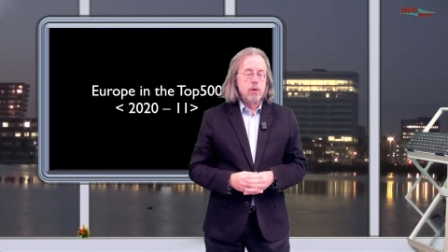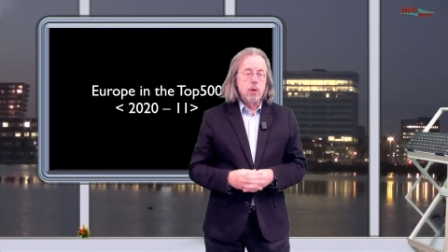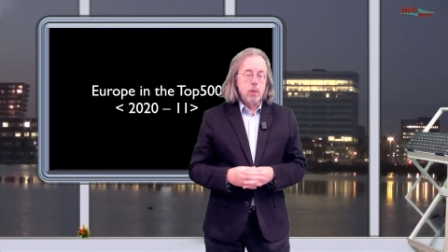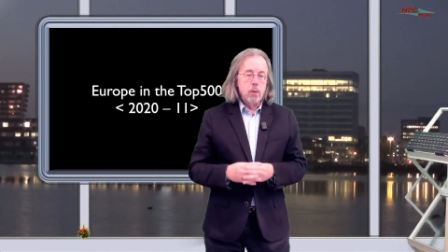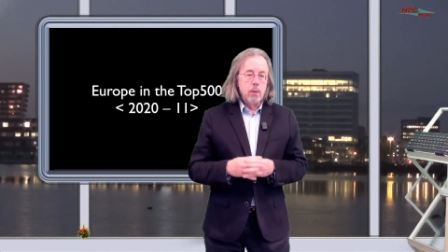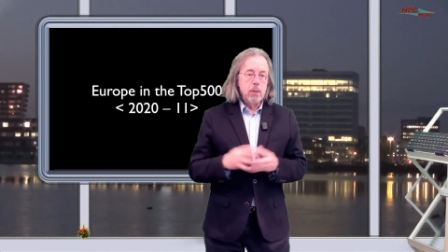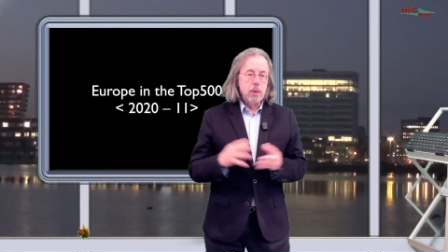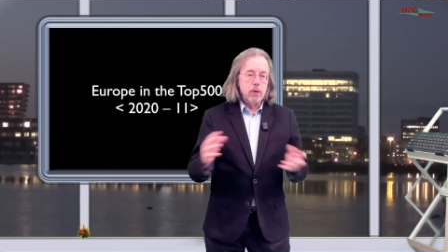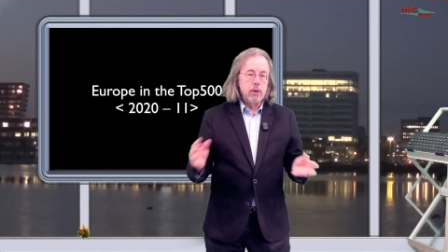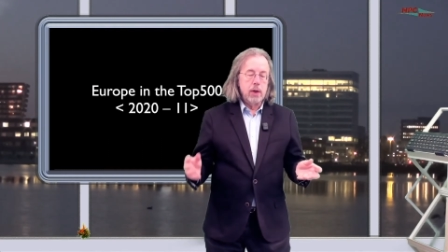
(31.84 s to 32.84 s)
So we
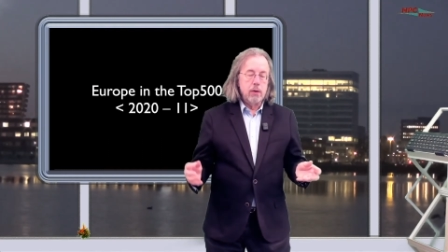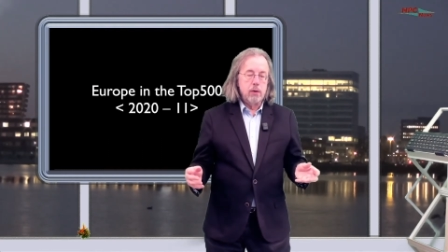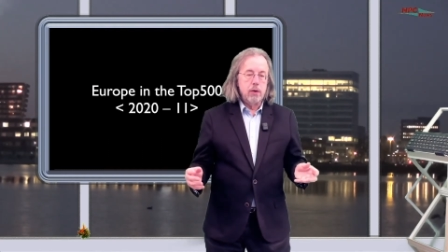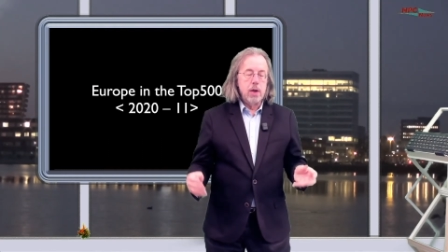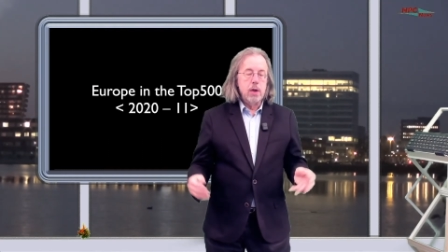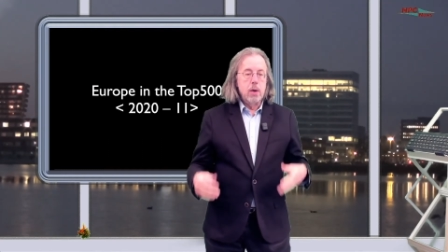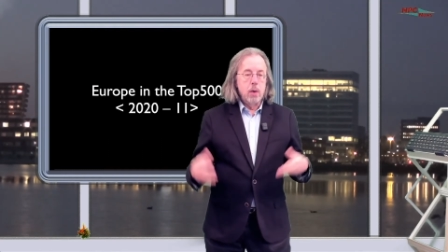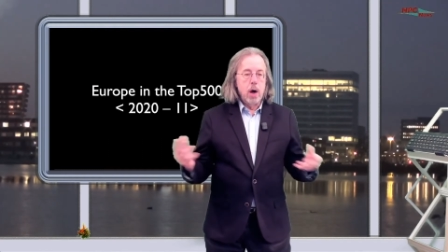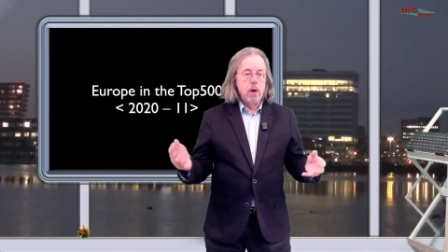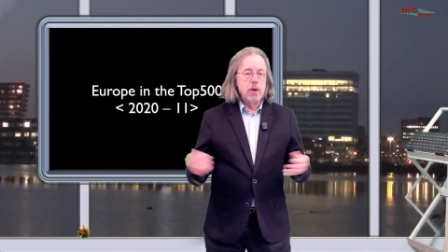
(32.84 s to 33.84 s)
wanted to see
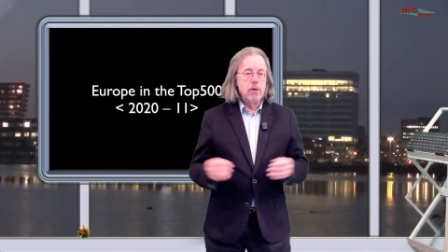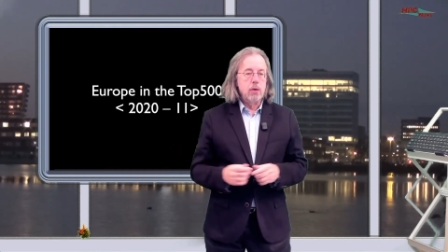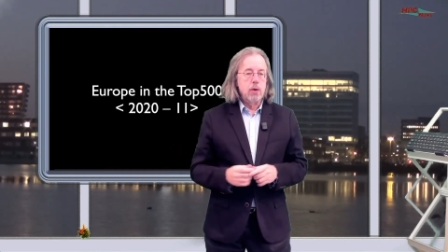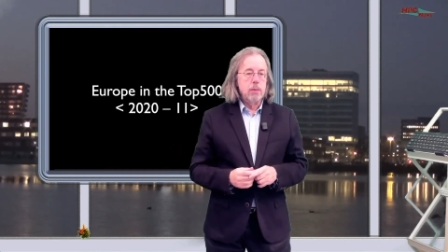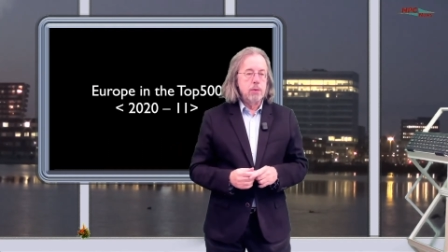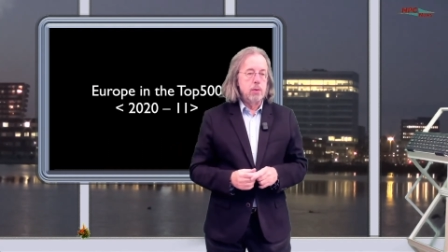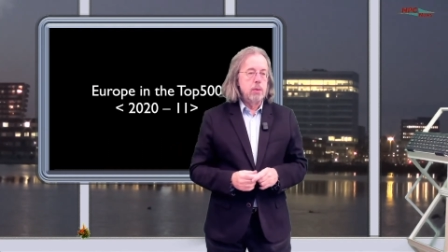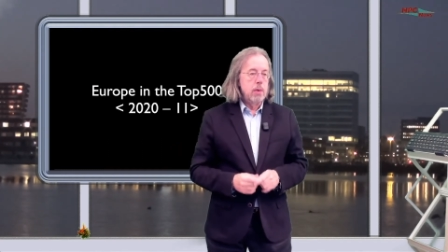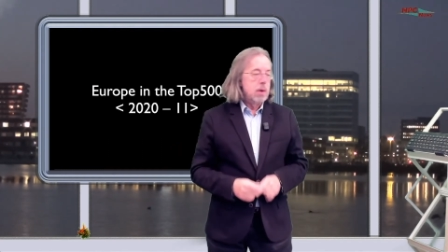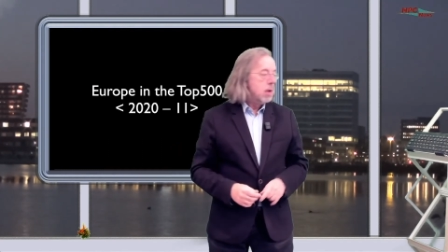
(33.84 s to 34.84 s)
how did Europe do.
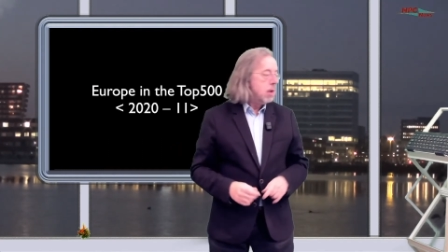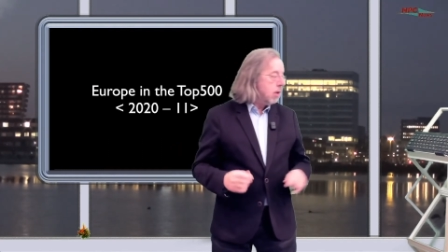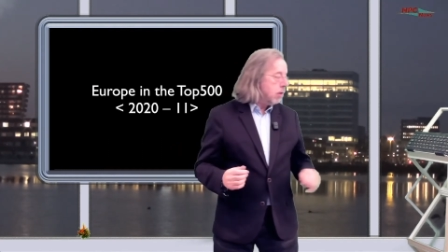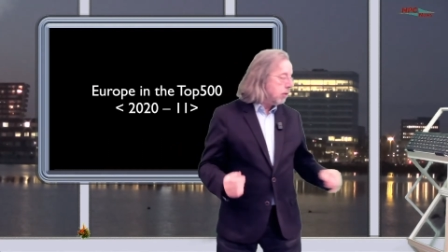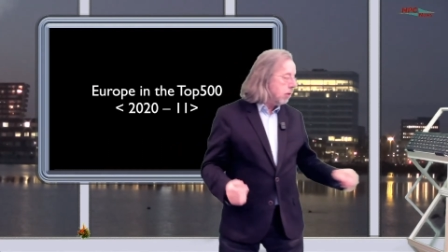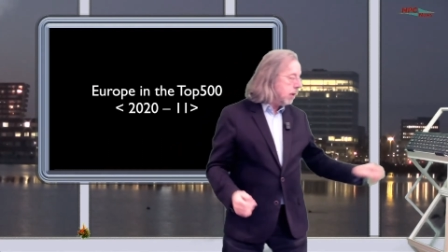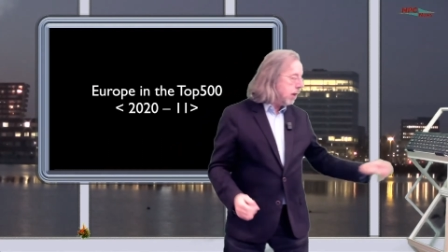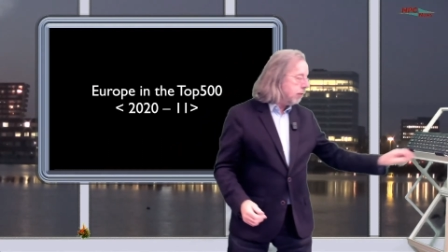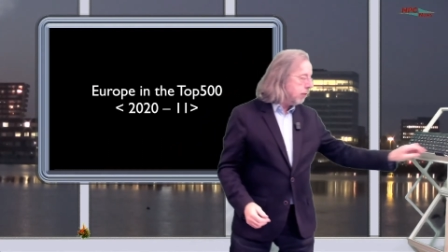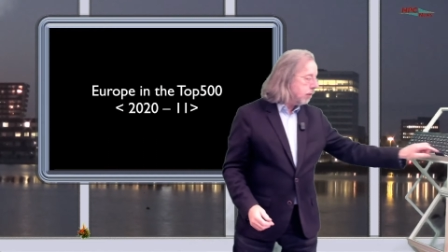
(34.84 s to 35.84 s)
So
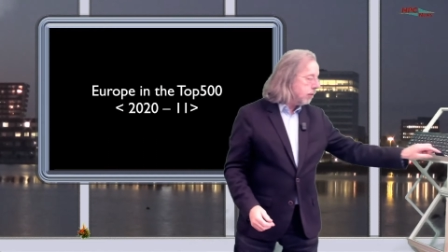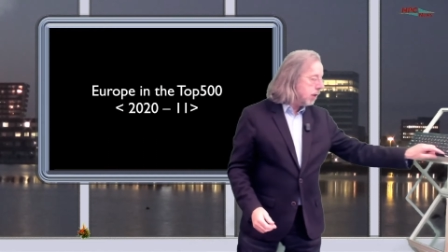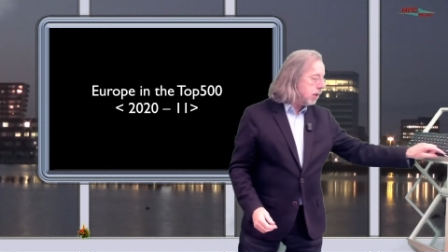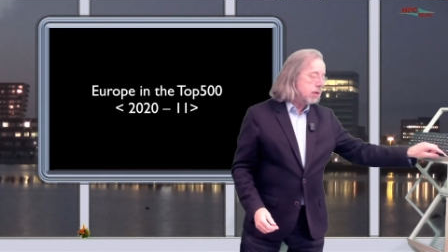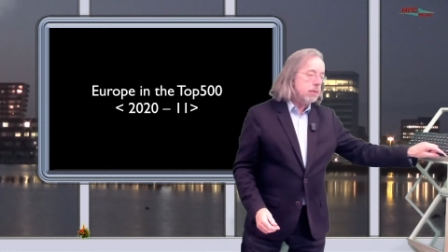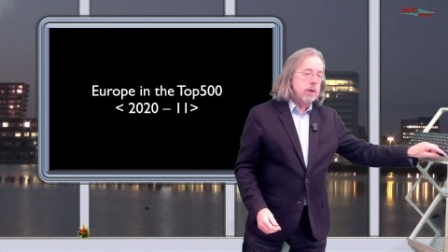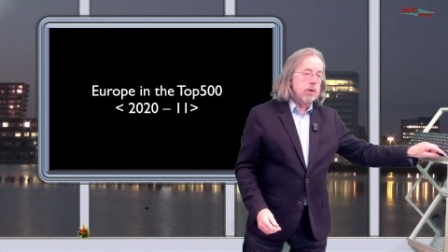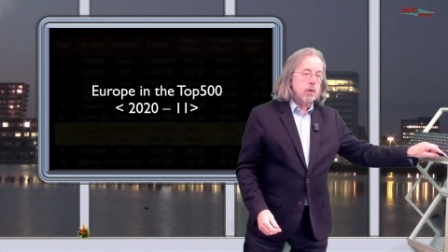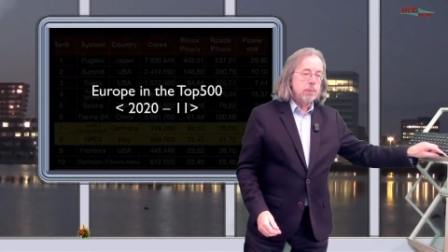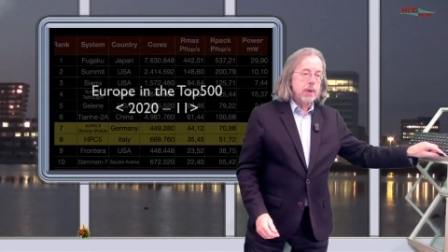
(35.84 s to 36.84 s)
let's first start with the
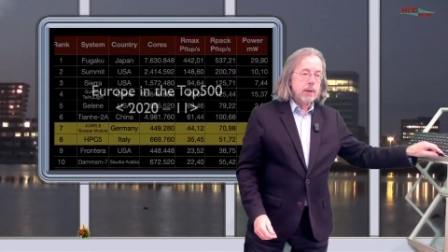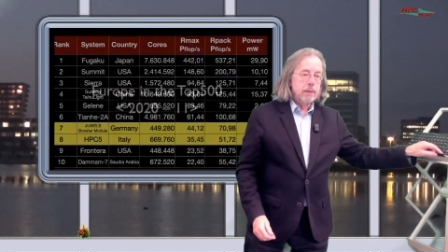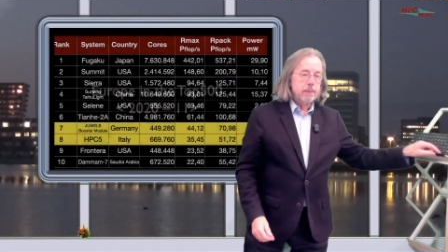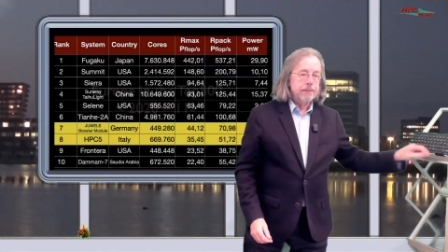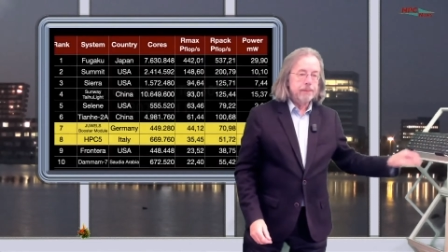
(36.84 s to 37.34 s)
top ten.